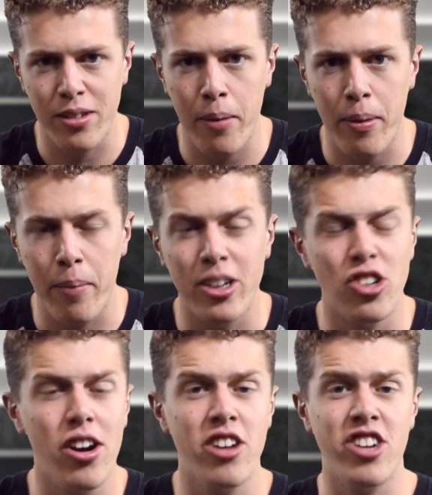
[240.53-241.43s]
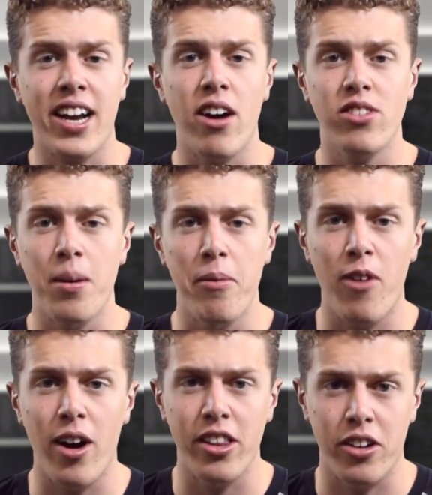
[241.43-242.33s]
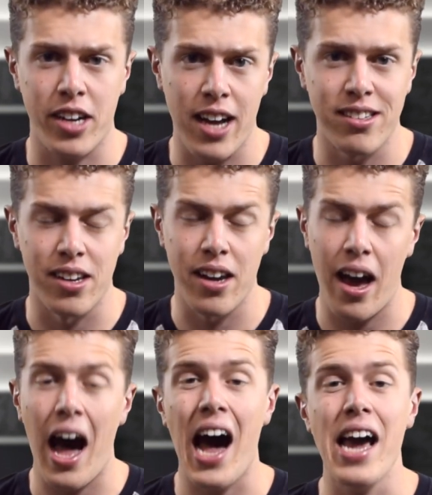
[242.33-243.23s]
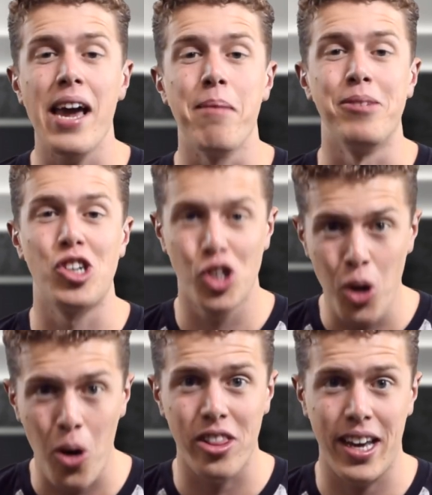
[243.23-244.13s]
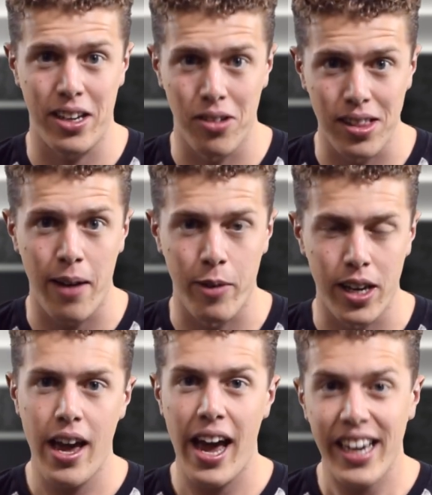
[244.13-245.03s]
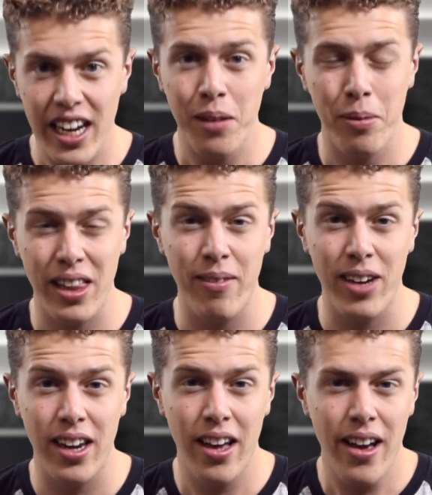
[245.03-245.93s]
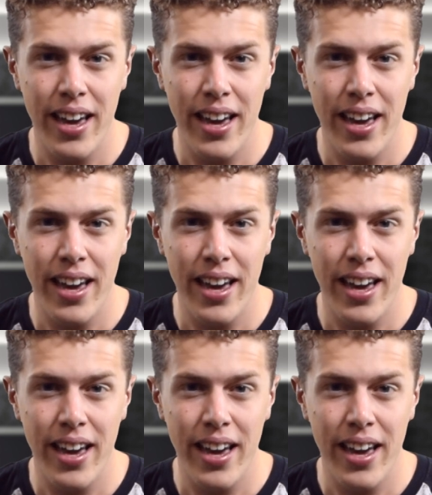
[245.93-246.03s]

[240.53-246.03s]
up and be sure to check out some of our other content. I am sure that you'll love it. And can you believe it?